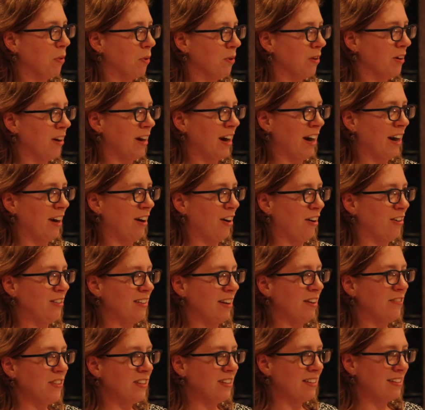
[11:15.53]
boring are
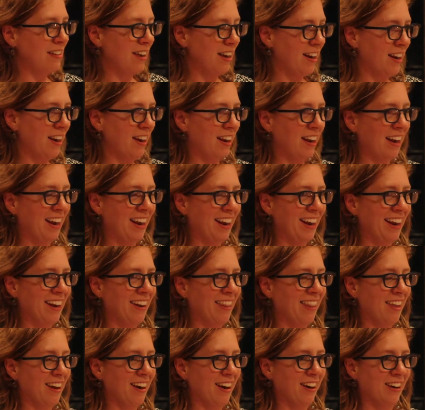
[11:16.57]
devastating
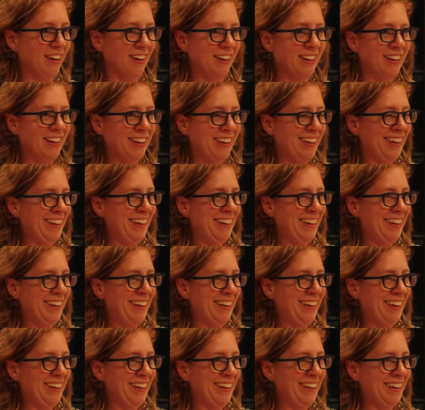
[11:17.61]
in their